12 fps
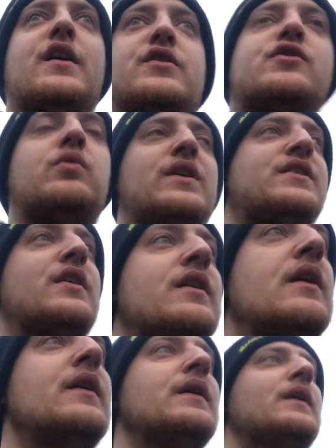
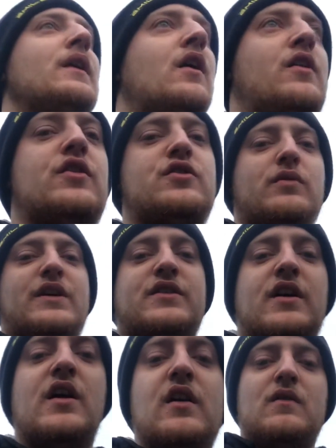
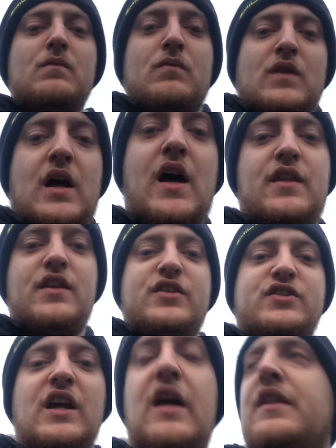Twitter. And
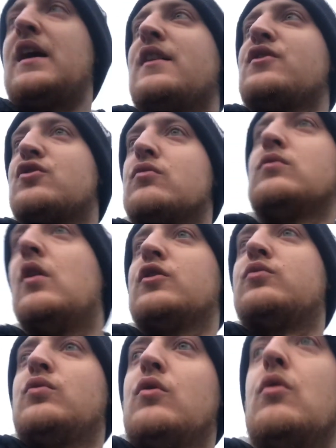the answer
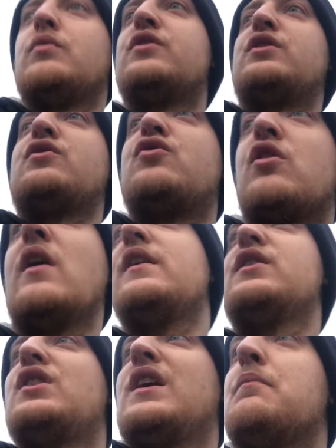was, we're always
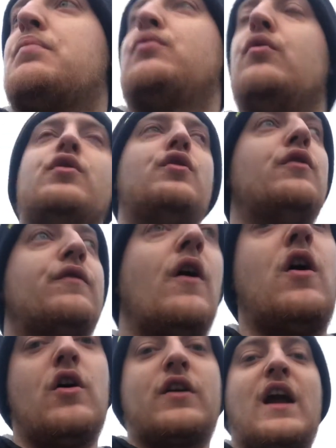trying to improve
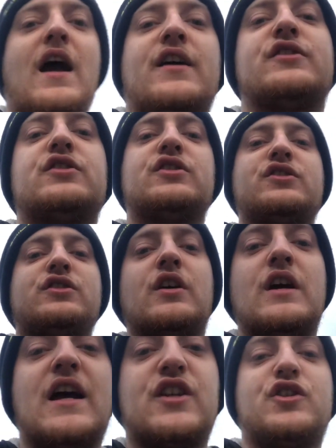our guests'
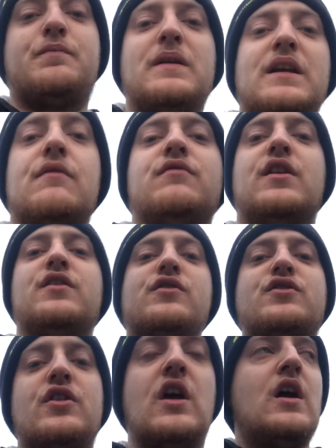
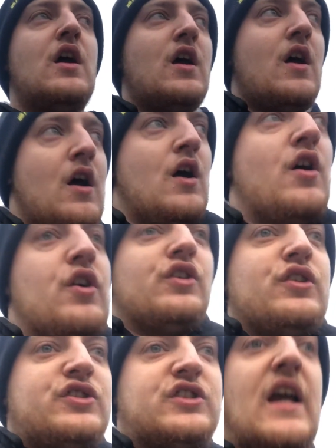experience.
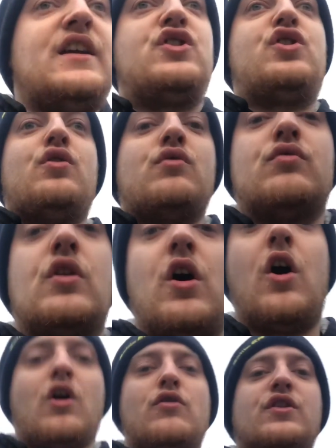Stay tuned
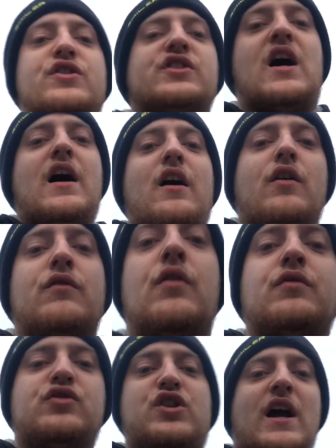on the site,
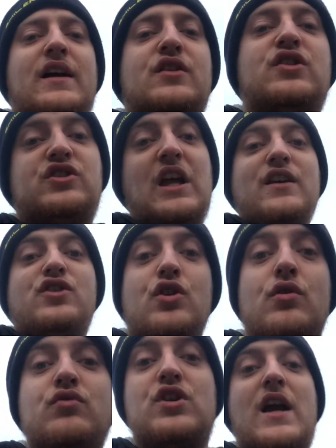stay
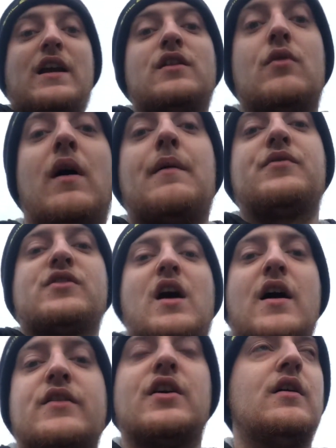tuned checking the
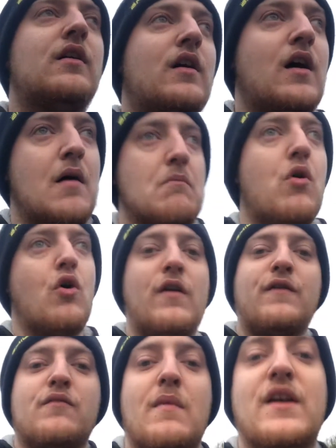website, and more
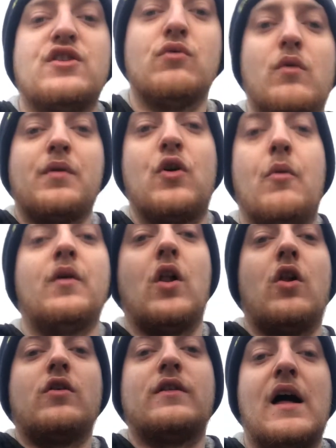information will be coming
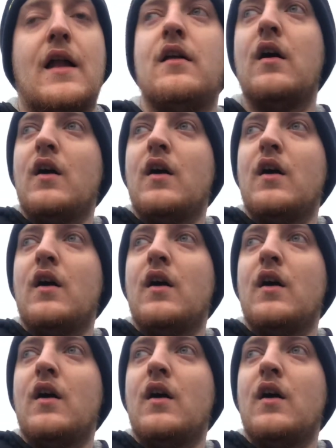along then.